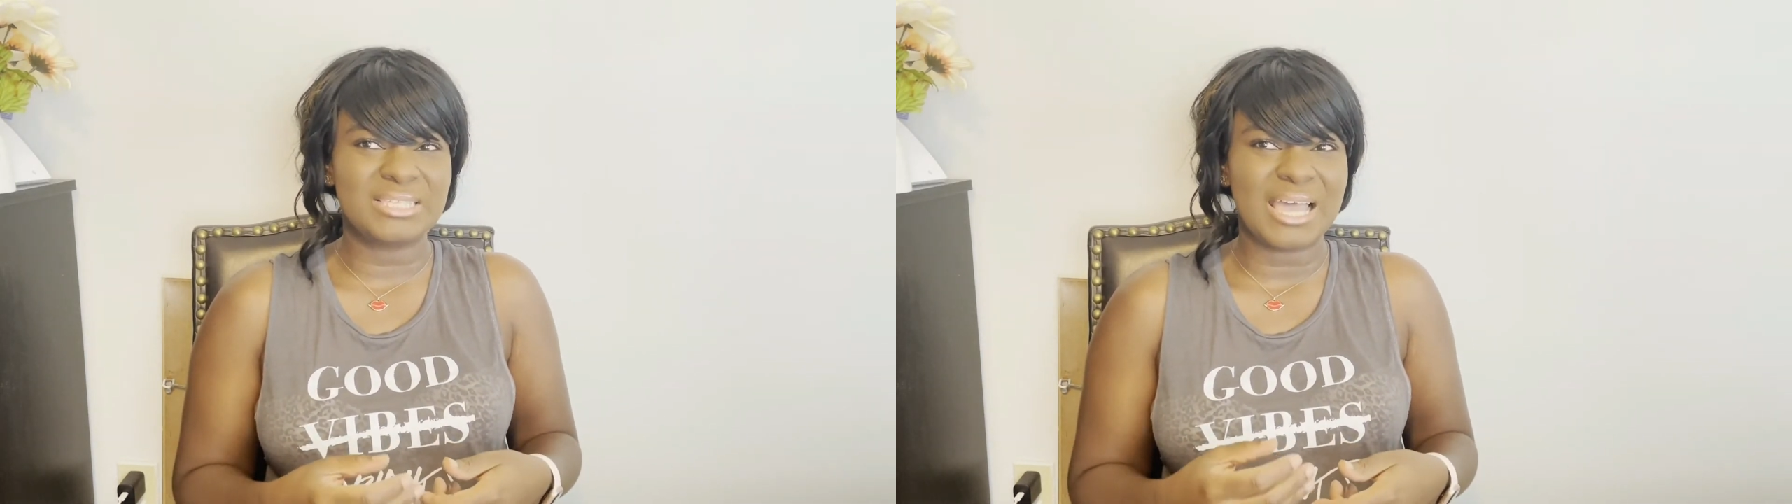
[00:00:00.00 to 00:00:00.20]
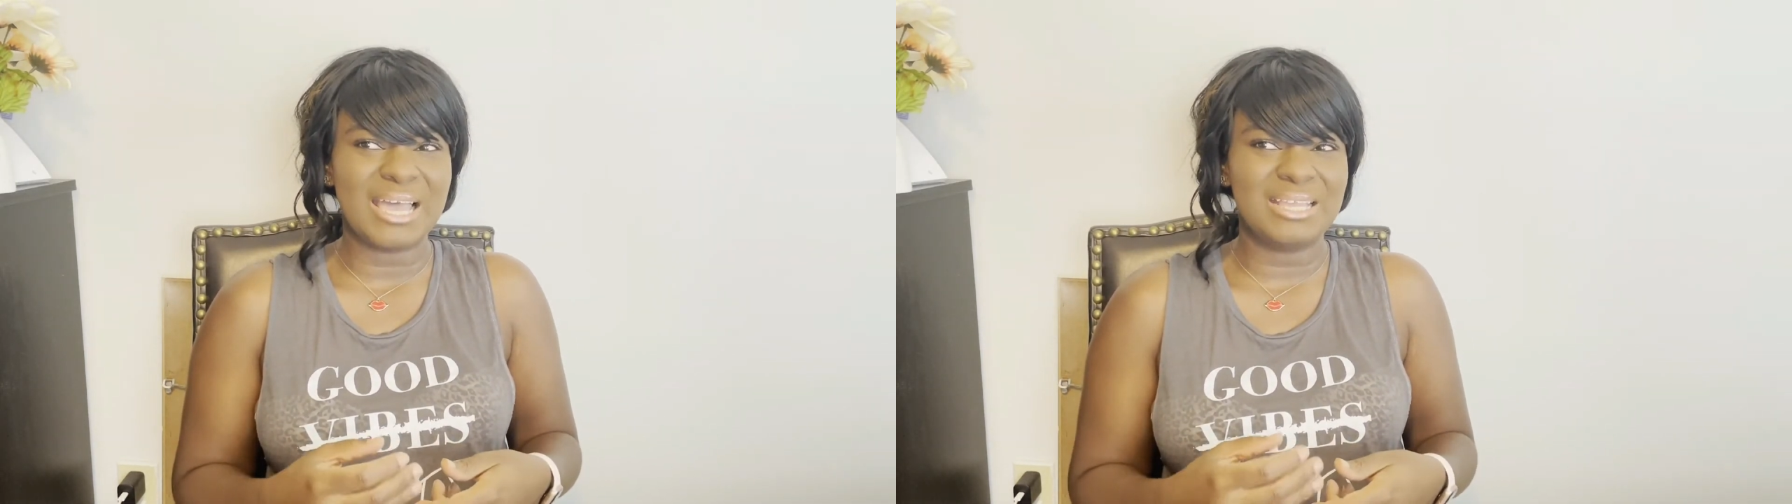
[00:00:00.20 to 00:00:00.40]

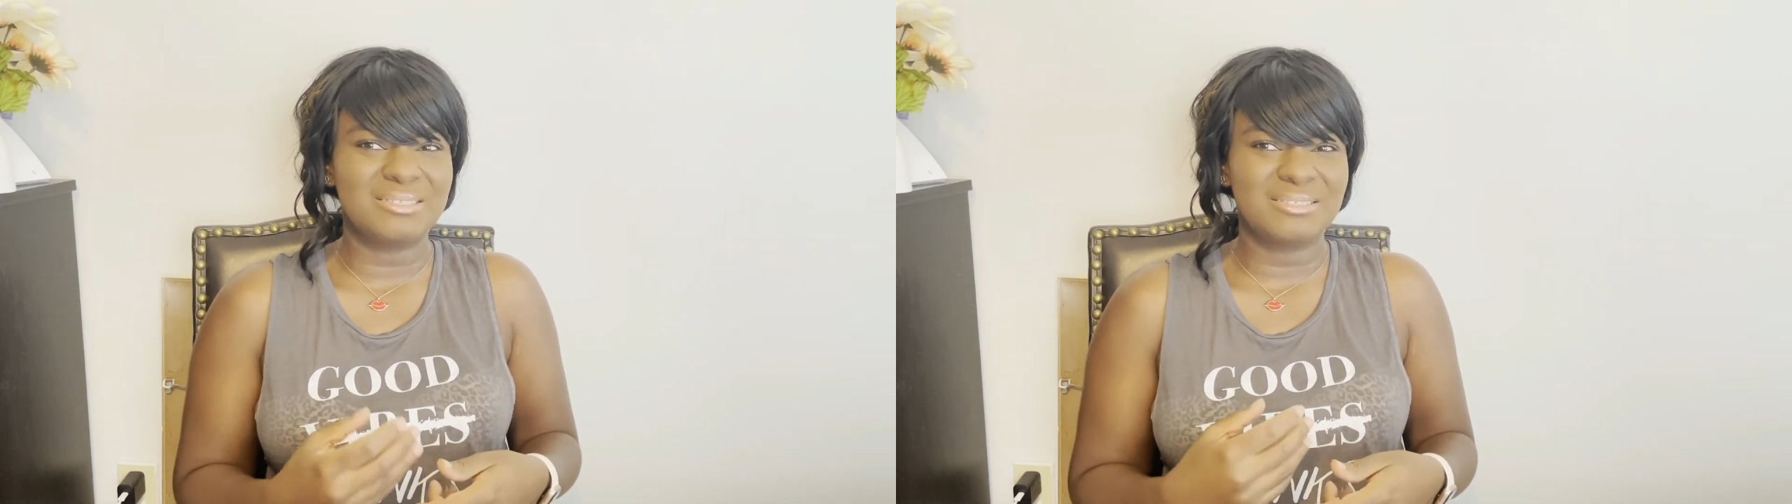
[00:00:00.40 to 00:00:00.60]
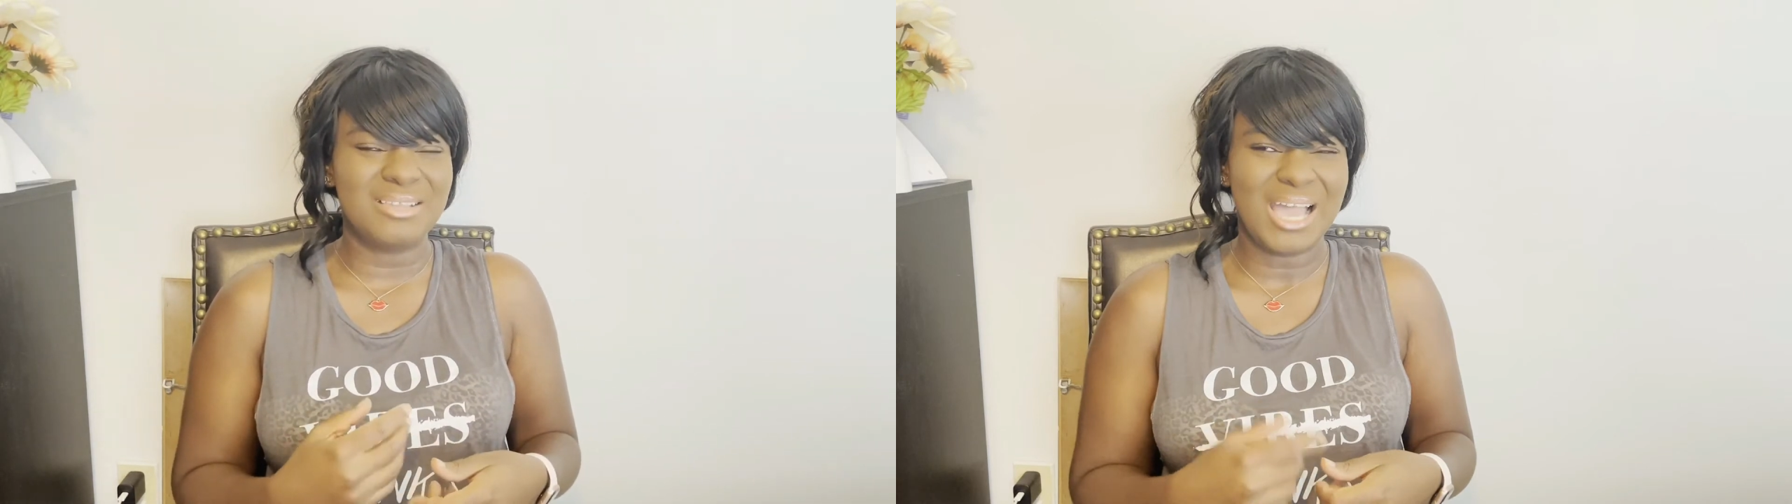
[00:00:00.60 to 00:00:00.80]

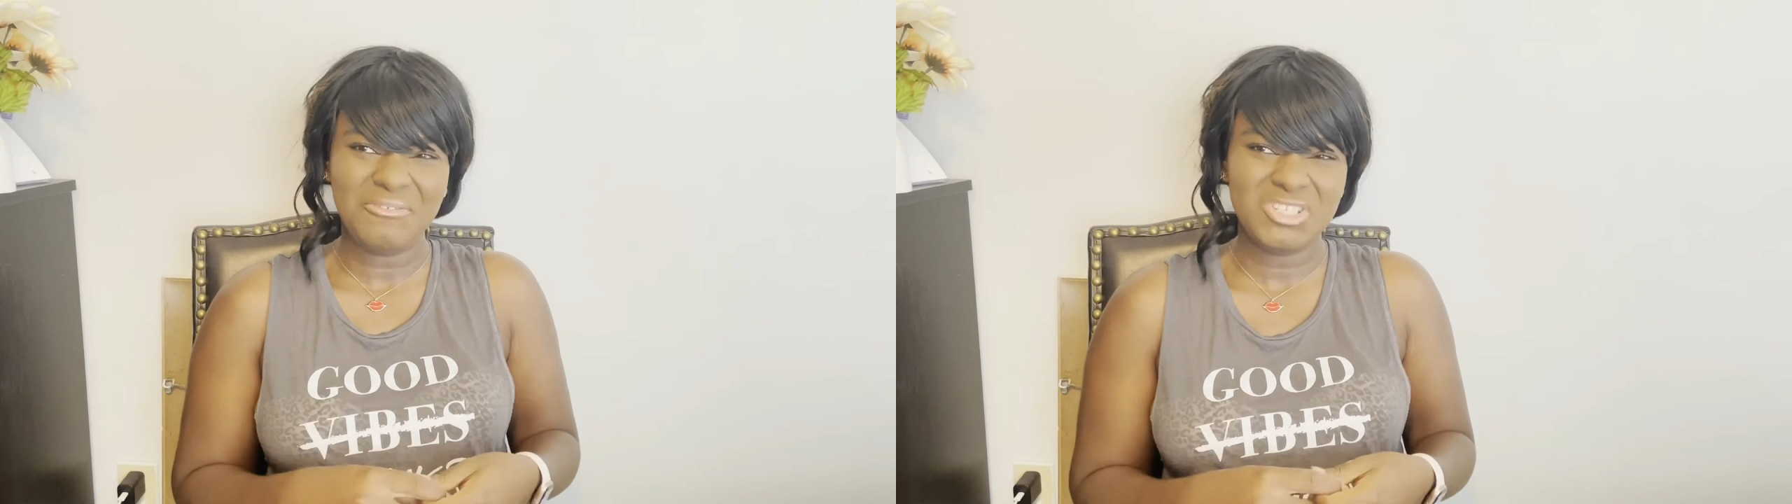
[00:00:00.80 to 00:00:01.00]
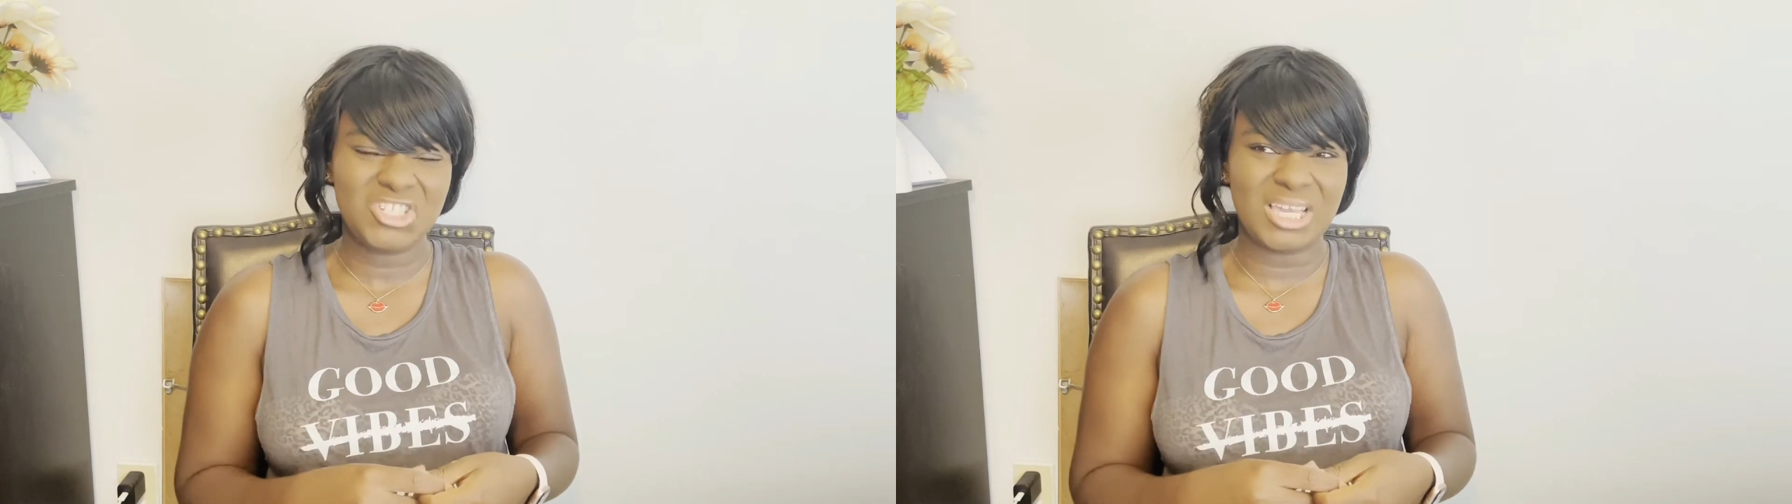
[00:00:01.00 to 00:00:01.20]
I
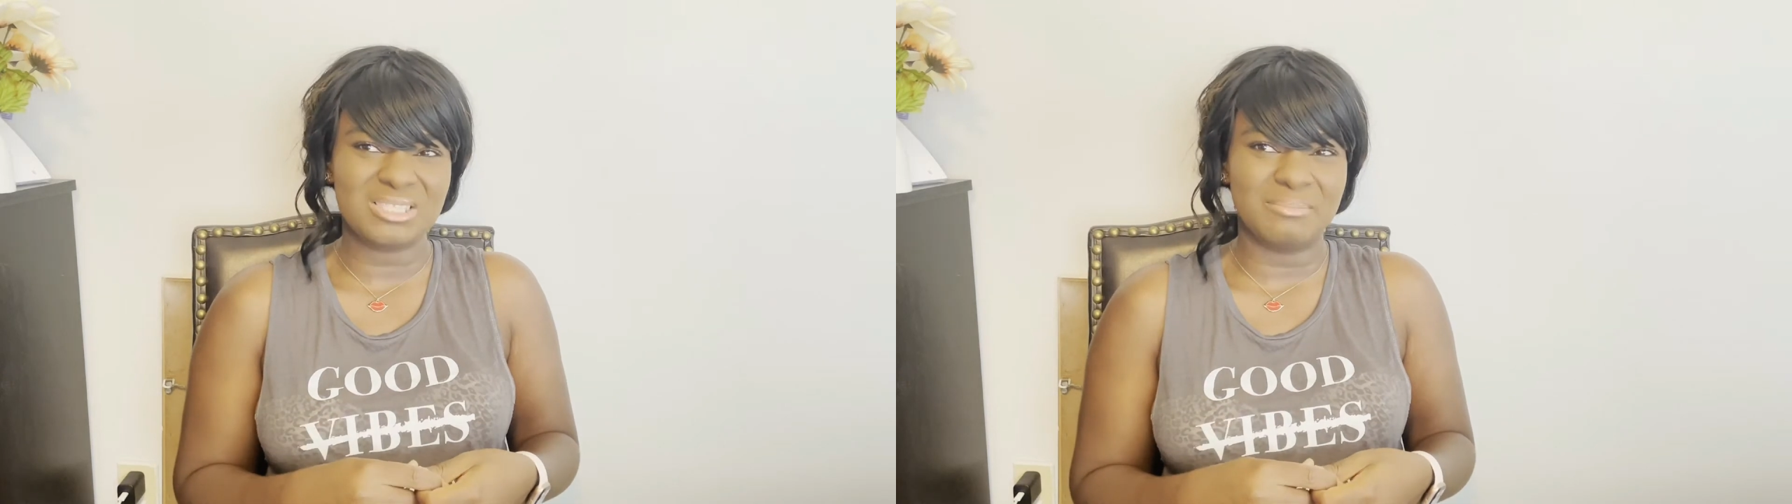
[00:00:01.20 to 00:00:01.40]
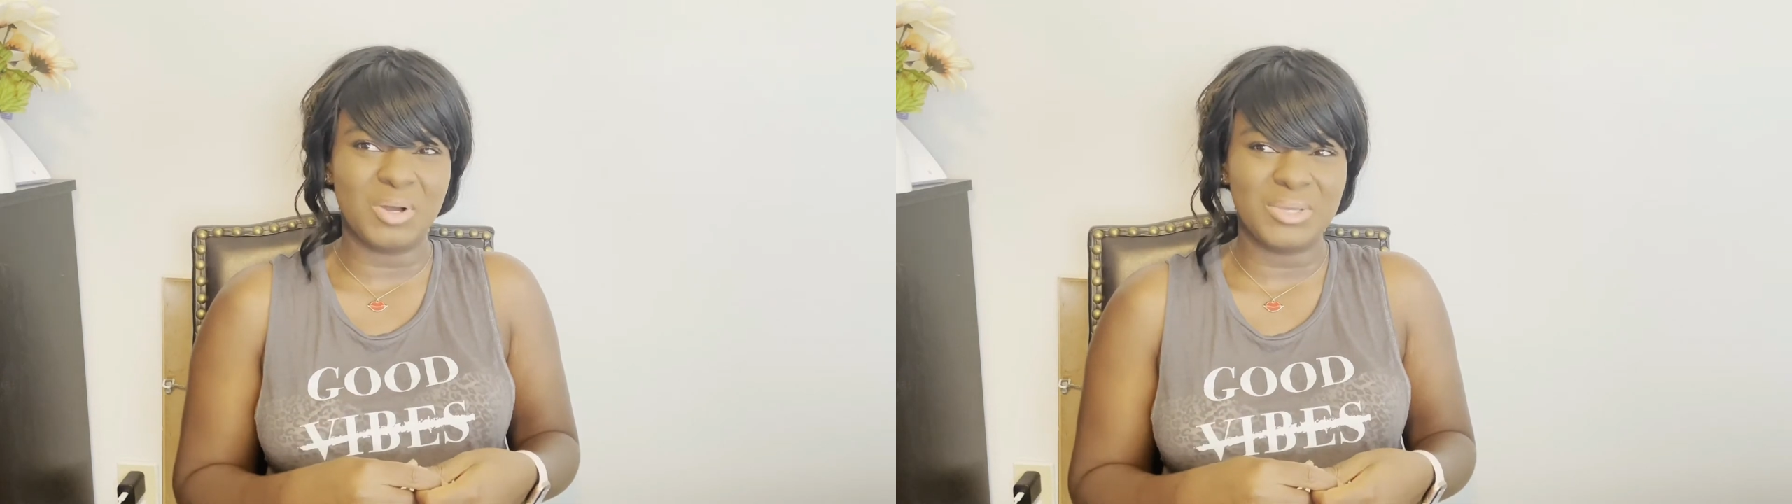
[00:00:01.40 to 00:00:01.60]
haven't checked
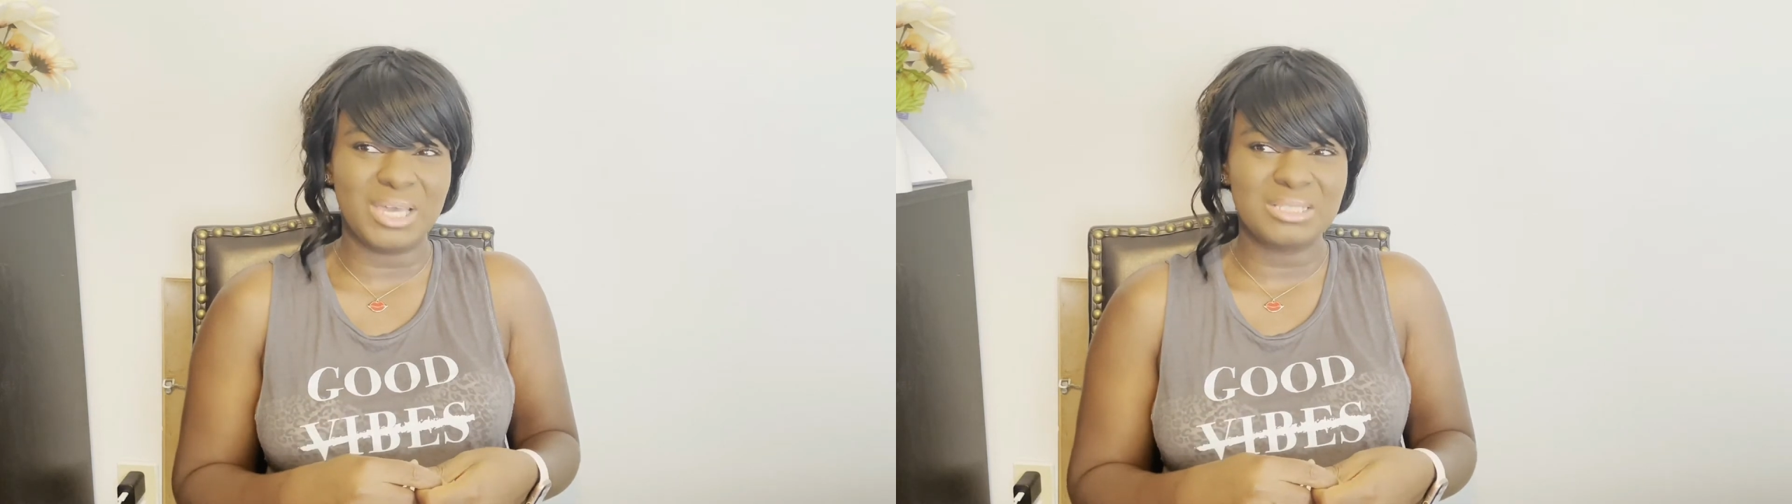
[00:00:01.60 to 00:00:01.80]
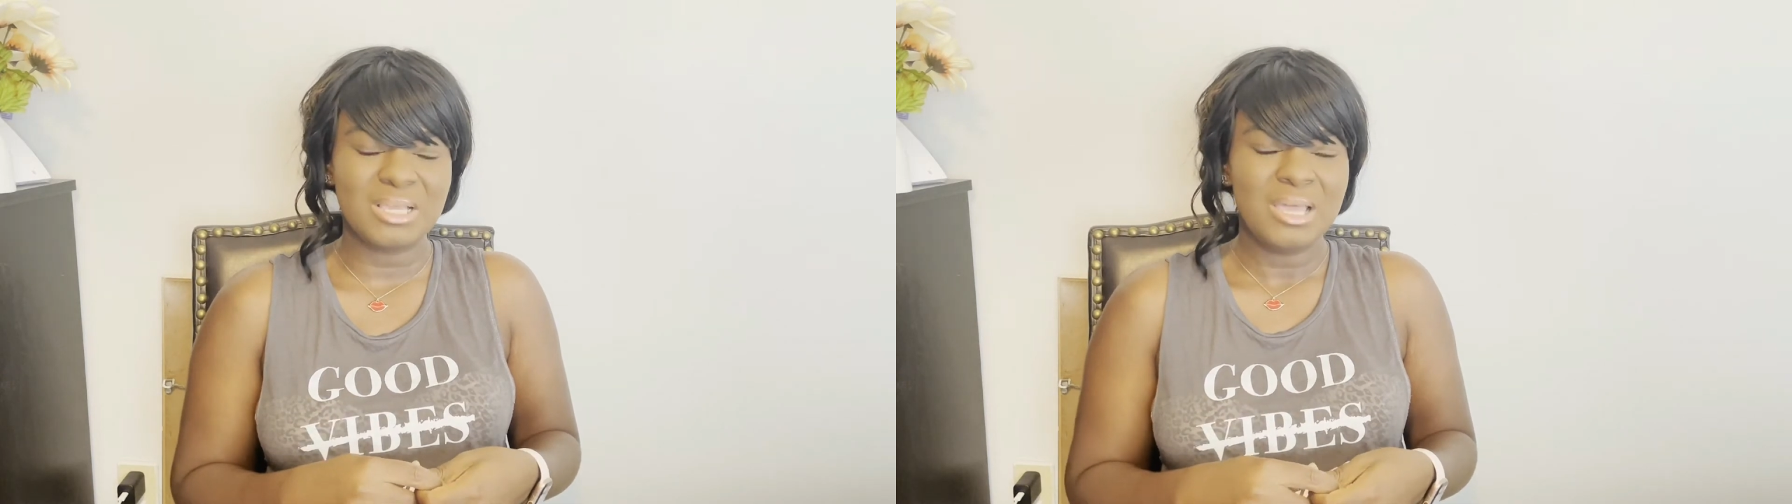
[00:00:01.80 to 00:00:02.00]
them out
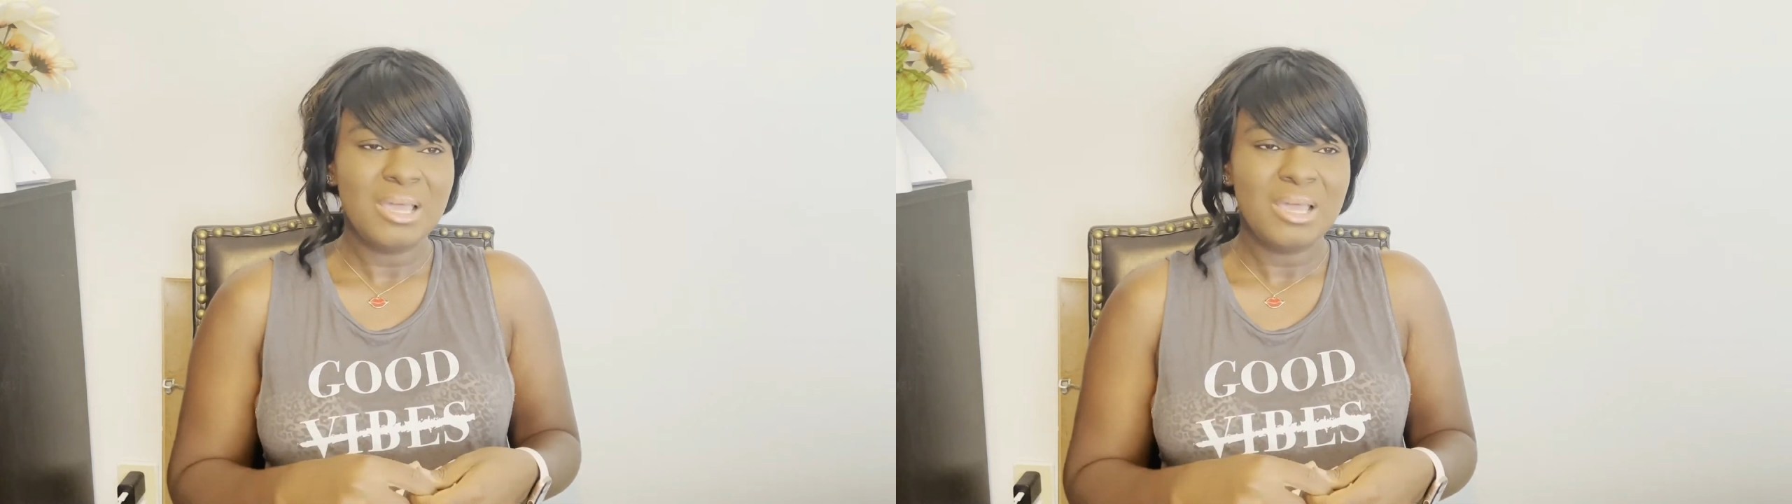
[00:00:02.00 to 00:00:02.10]
yet.